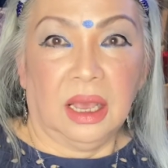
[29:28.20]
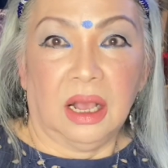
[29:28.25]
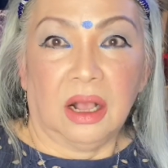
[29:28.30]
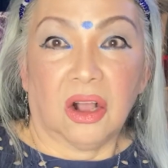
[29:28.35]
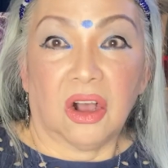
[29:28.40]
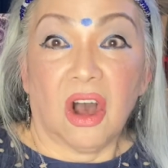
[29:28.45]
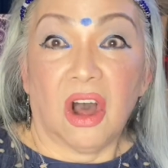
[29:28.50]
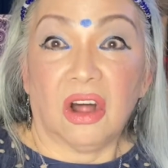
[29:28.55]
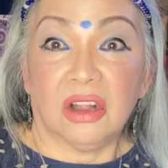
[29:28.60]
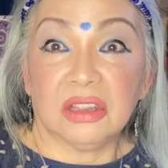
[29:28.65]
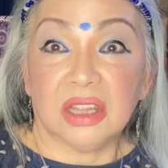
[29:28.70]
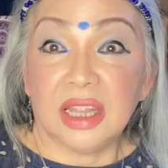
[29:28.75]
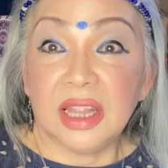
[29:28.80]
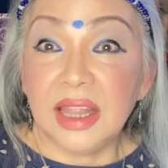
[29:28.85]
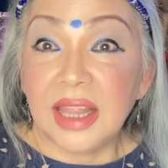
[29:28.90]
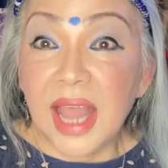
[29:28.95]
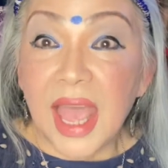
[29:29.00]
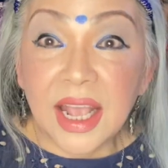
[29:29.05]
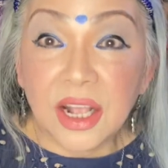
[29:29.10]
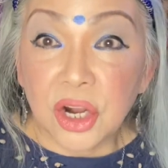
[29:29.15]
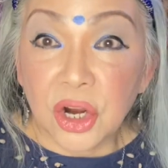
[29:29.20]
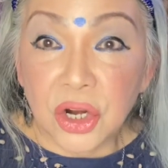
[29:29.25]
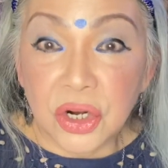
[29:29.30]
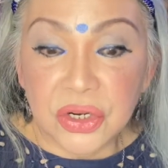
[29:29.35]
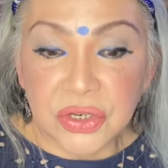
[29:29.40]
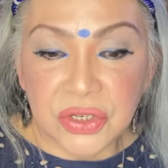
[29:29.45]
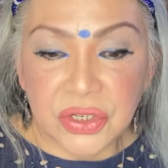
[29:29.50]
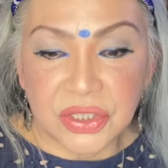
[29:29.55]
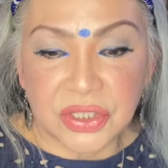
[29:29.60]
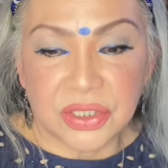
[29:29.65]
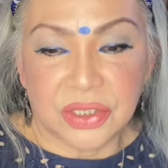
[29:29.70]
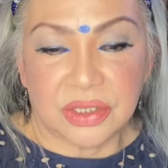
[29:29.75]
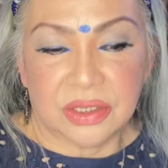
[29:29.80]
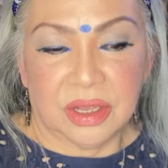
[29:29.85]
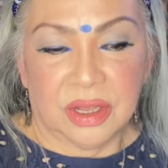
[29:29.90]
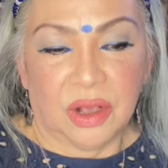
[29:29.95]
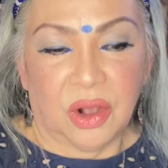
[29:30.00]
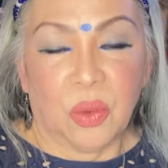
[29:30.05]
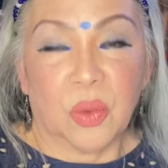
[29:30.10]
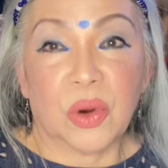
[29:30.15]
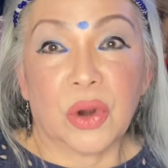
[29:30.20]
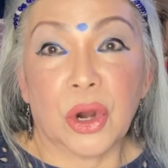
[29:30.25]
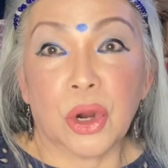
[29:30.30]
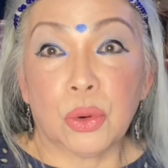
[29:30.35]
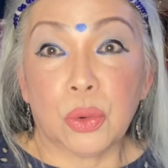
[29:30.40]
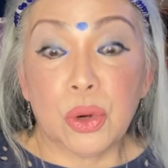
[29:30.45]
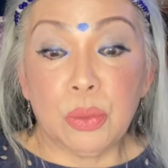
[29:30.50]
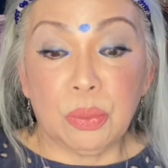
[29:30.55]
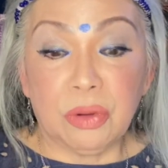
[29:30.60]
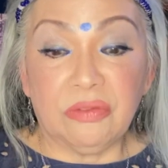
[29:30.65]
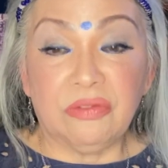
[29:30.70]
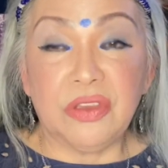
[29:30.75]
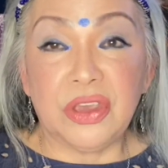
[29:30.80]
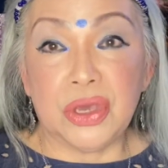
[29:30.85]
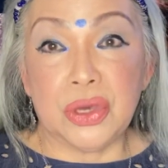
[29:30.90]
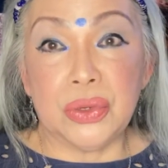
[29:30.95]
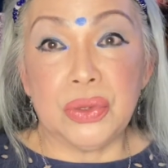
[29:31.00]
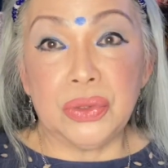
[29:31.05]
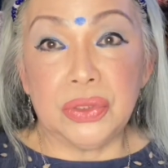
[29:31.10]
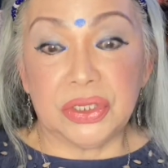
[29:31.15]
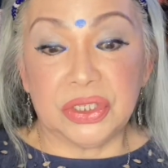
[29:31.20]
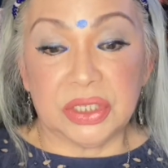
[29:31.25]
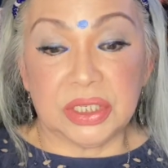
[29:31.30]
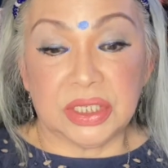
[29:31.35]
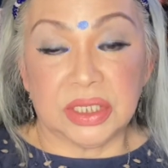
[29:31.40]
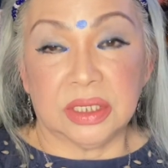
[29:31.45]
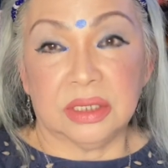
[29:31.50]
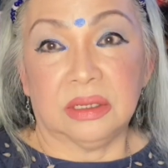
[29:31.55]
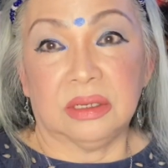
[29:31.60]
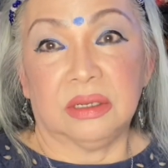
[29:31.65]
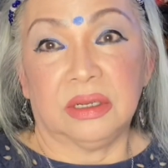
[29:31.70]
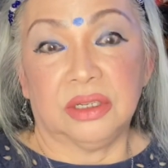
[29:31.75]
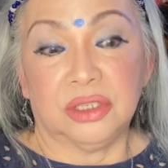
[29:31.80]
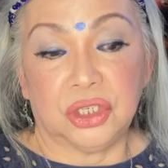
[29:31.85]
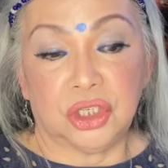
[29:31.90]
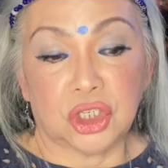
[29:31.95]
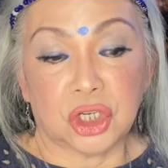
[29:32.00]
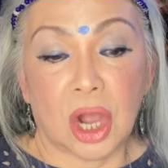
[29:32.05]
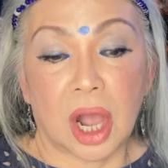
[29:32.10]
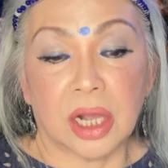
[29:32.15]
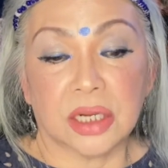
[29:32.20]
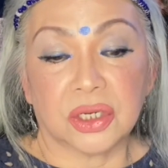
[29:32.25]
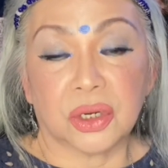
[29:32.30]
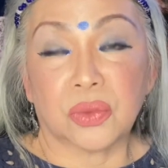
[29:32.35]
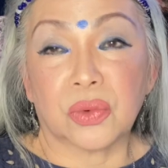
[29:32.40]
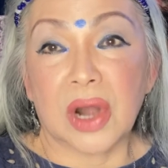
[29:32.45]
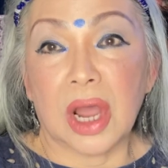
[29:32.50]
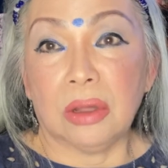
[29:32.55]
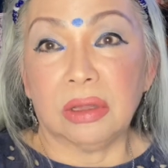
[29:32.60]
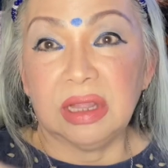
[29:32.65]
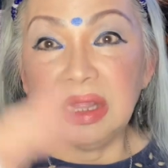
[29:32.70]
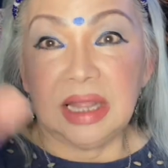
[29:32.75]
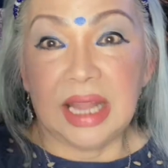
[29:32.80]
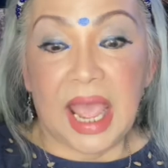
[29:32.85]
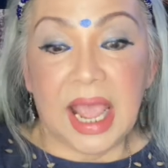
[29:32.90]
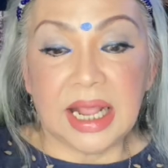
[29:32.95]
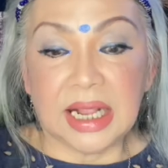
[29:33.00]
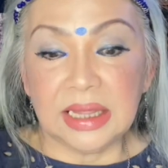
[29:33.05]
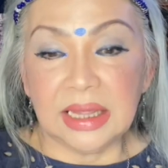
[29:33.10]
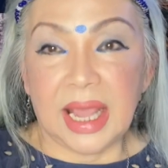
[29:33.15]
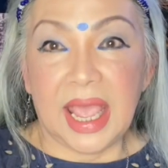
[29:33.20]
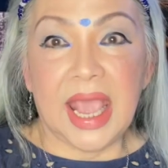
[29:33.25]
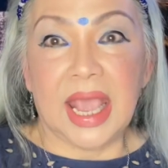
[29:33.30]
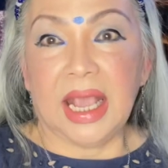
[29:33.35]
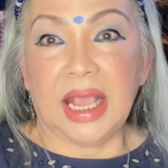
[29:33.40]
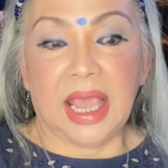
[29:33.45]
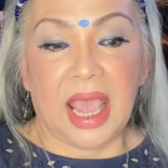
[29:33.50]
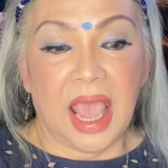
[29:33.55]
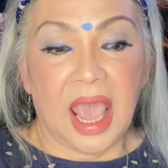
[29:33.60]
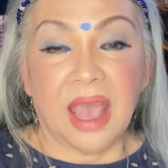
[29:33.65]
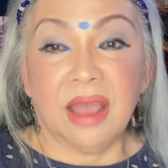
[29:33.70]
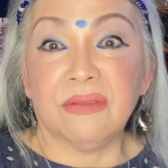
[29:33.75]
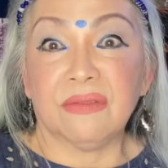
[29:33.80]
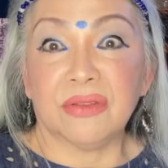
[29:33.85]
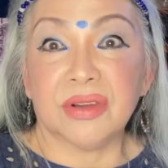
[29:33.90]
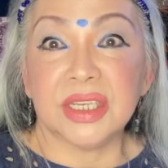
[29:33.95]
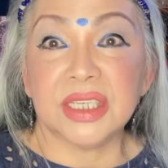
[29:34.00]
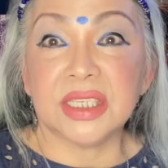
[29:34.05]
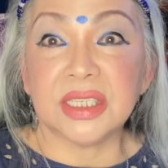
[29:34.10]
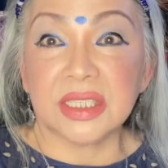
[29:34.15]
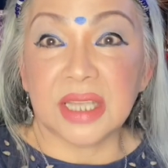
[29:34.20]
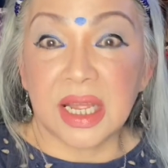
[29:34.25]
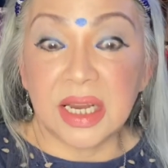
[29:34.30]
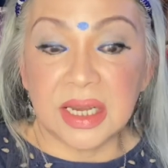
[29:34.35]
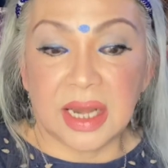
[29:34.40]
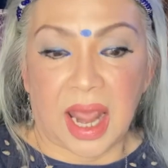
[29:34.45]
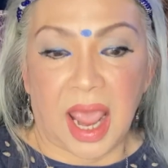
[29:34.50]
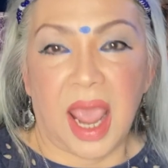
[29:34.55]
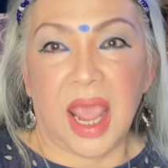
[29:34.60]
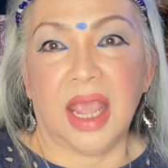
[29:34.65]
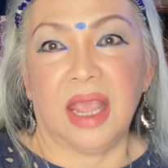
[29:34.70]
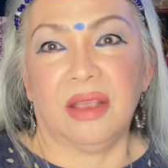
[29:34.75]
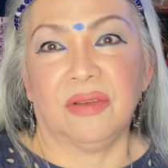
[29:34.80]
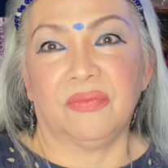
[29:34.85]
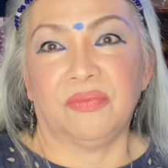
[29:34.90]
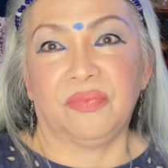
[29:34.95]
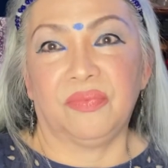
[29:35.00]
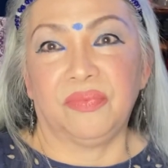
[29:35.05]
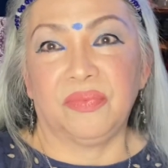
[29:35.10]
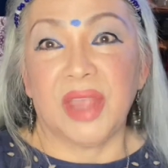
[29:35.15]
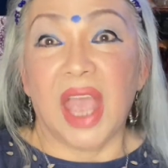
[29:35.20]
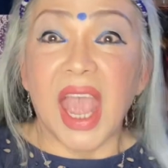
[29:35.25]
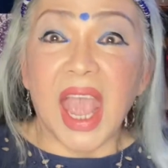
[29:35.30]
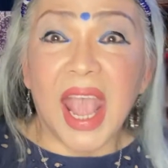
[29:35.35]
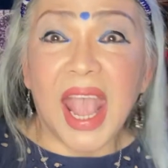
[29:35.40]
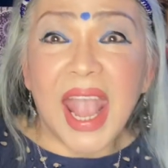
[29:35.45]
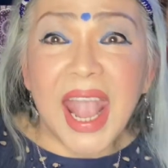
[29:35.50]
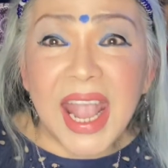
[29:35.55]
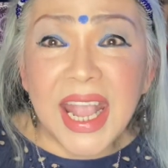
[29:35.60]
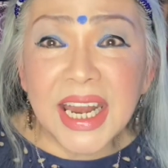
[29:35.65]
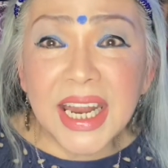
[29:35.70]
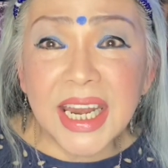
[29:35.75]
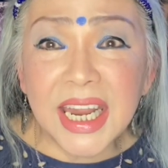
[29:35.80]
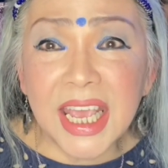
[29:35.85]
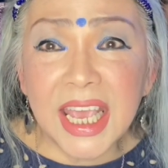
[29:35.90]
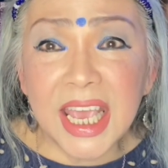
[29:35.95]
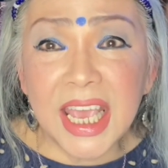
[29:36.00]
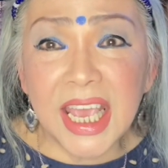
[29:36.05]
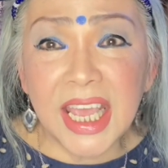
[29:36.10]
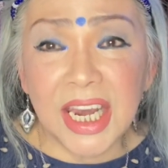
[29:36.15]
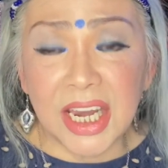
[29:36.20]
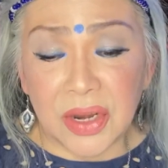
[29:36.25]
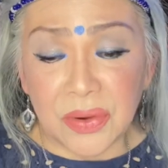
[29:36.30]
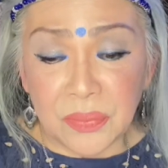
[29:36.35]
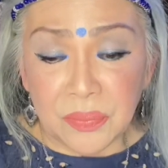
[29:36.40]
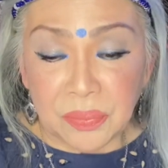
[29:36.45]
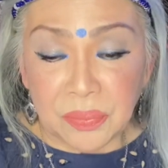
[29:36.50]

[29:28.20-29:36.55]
called Leggers, where a group of youths jogged around Legg Lake every Sunday. Hated it.